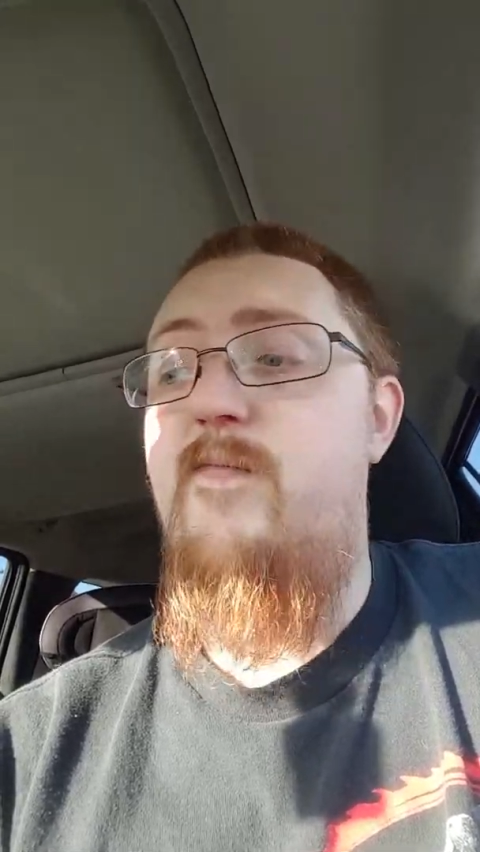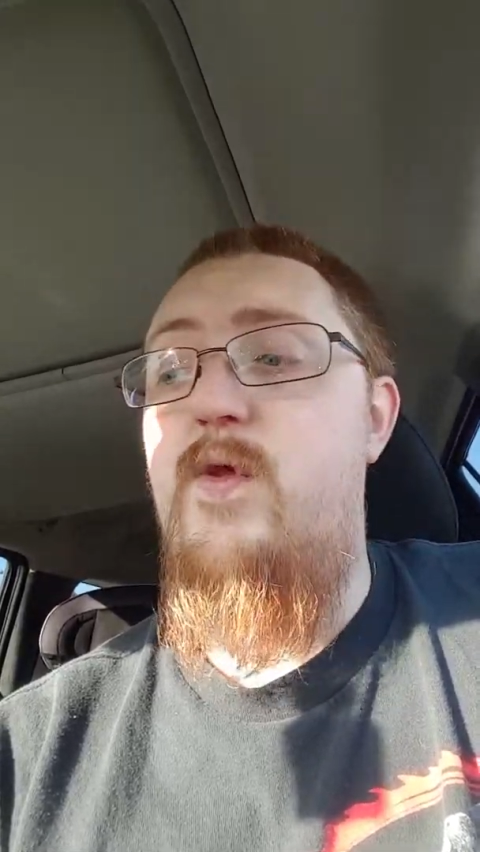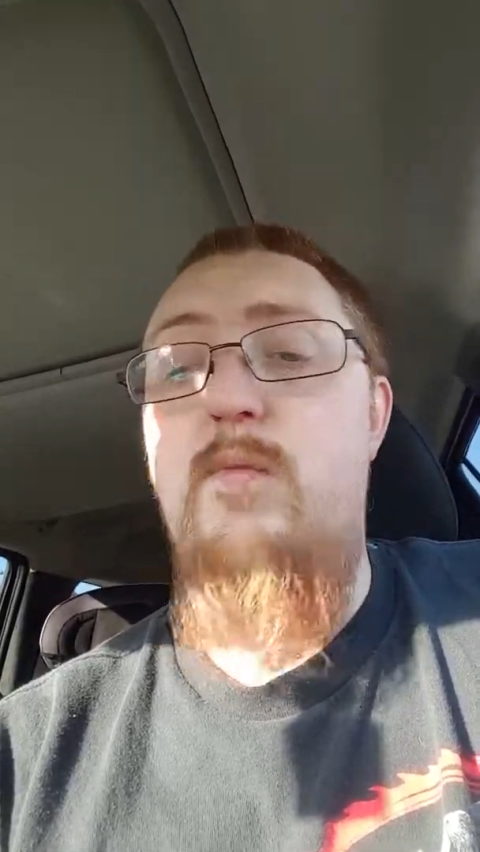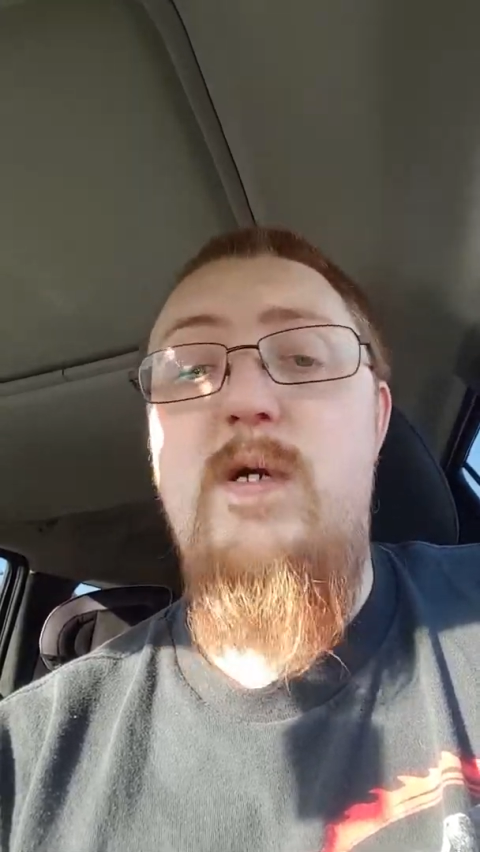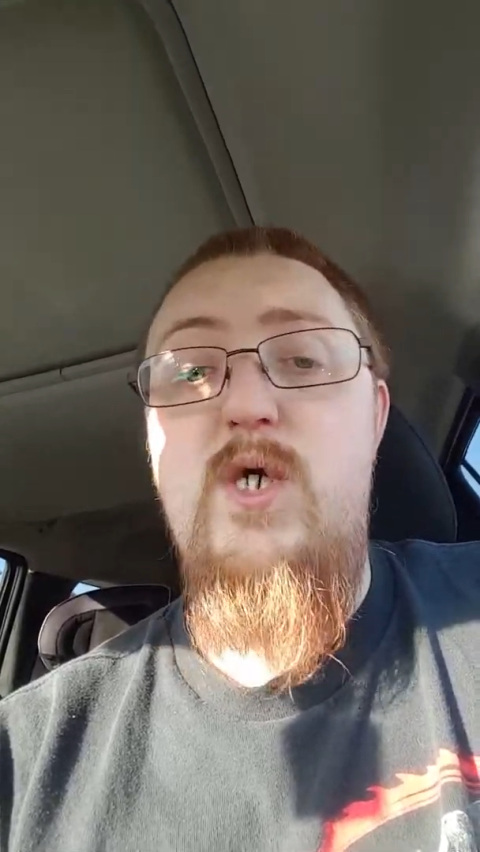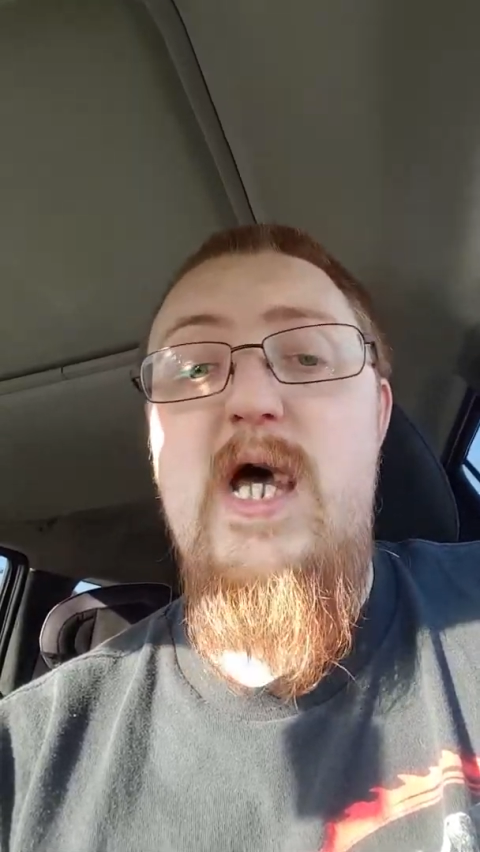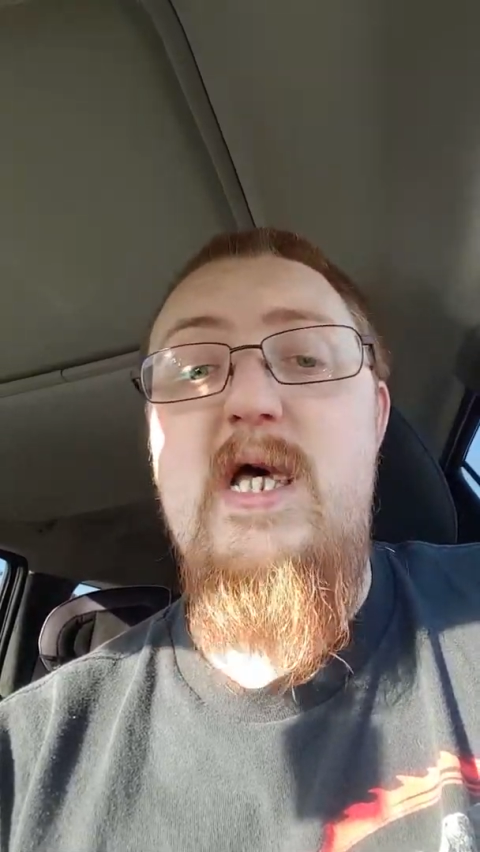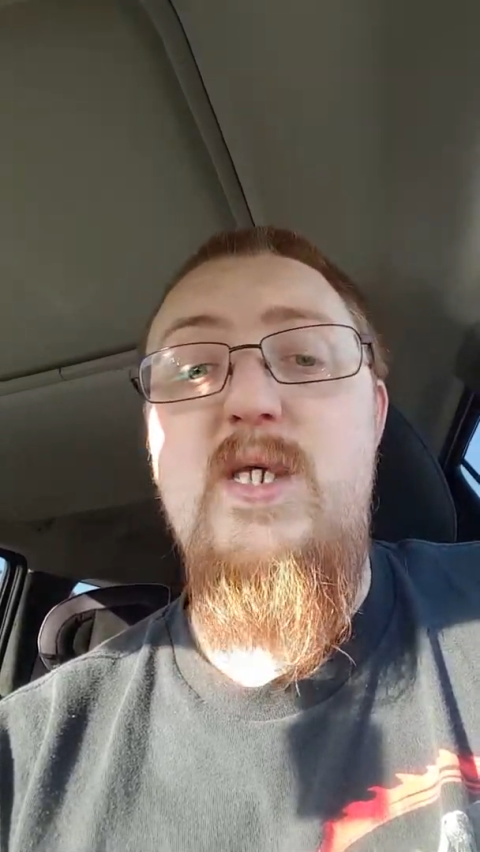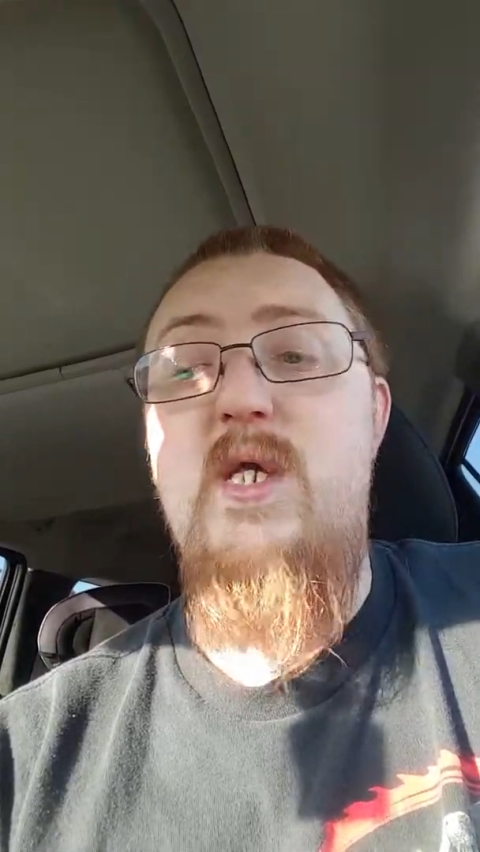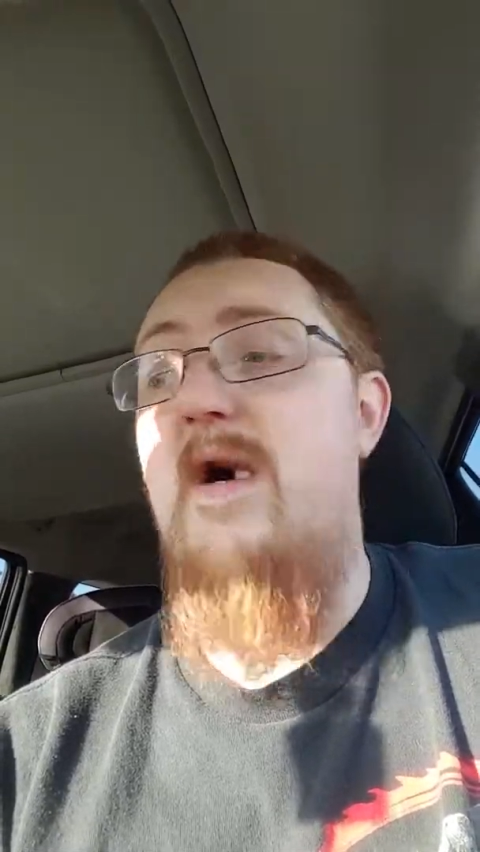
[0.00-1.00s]
do my
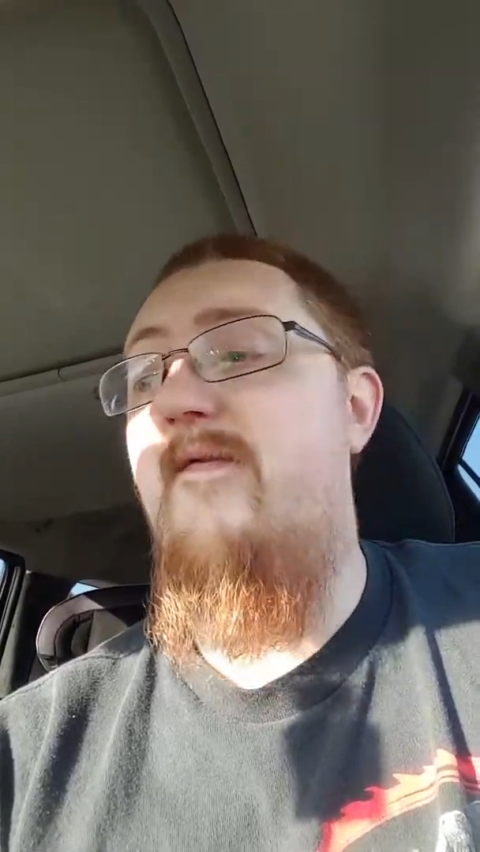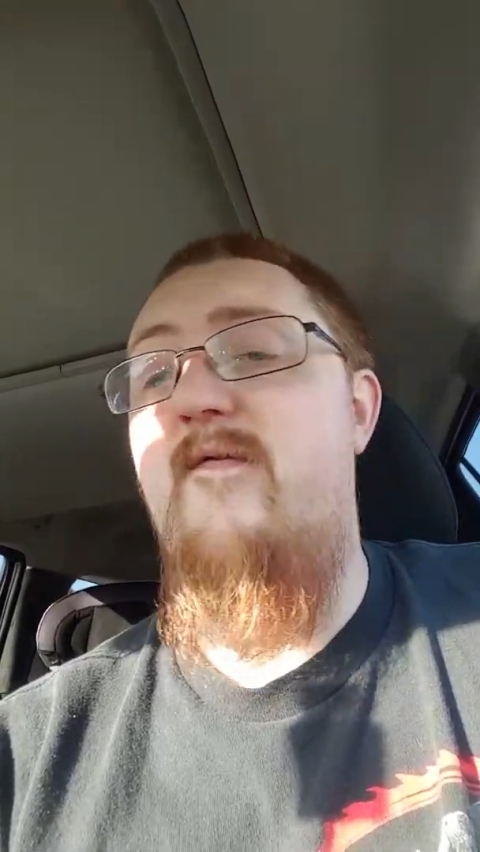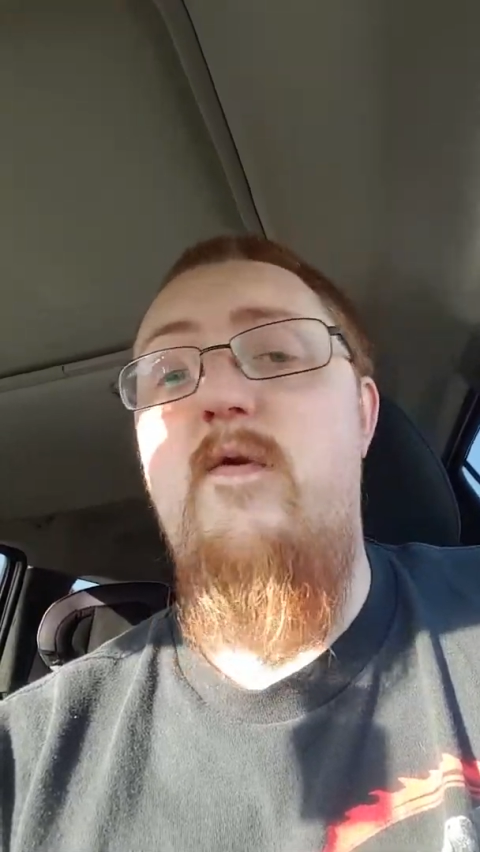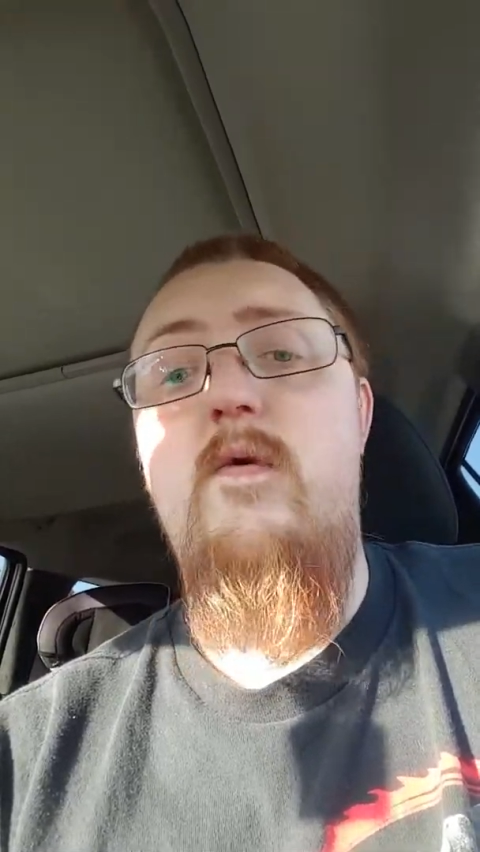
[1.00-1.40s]
jazz stuff,